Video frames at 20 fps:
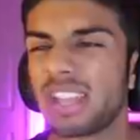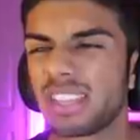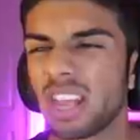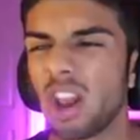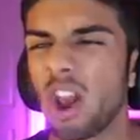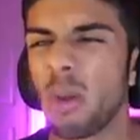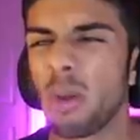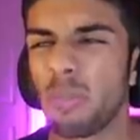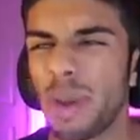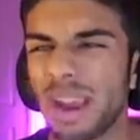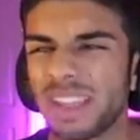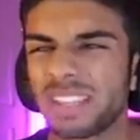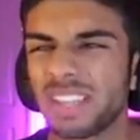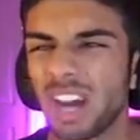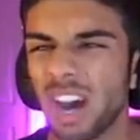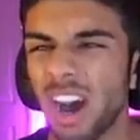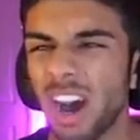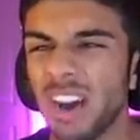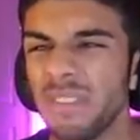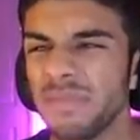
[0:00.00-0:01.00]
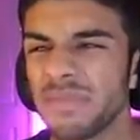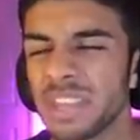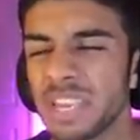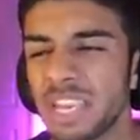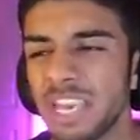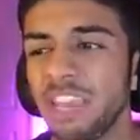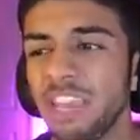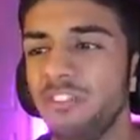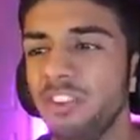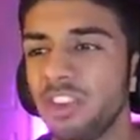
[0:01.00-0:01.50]
But it's a lot better
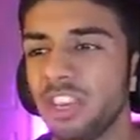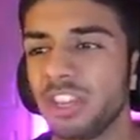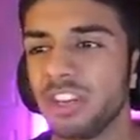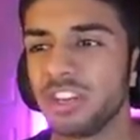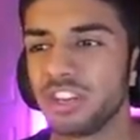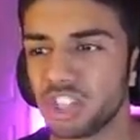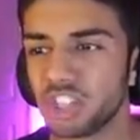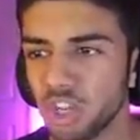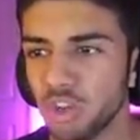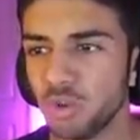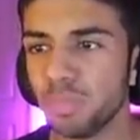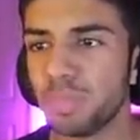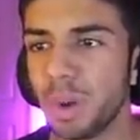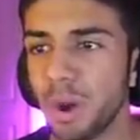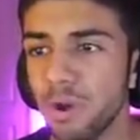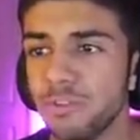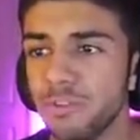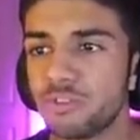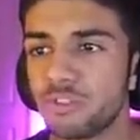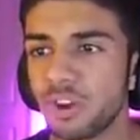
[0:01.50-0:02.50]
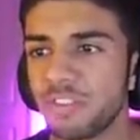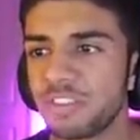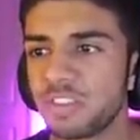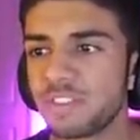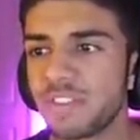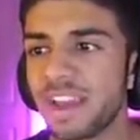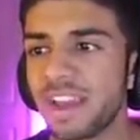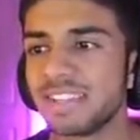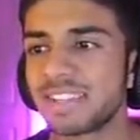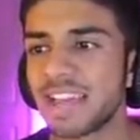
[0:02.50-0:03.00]
if you can do both
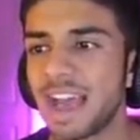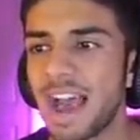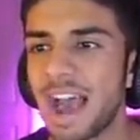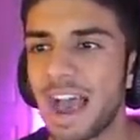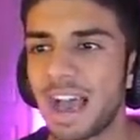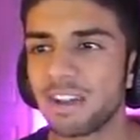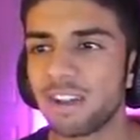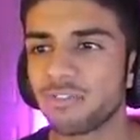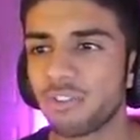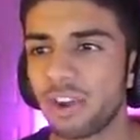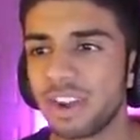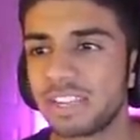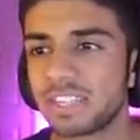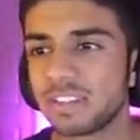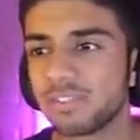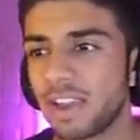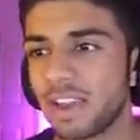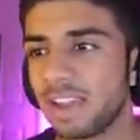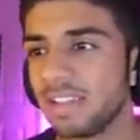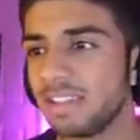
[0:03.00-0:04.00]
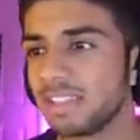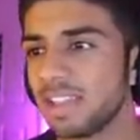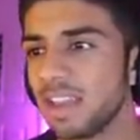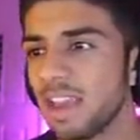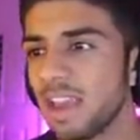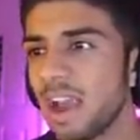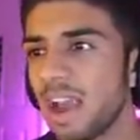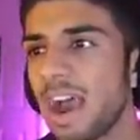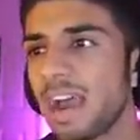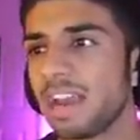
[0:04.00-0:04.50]
drift events and race
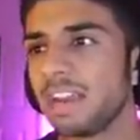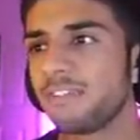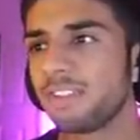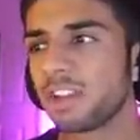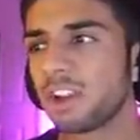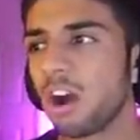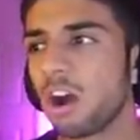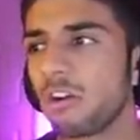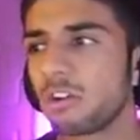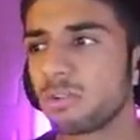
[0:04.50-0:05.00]
events, and if the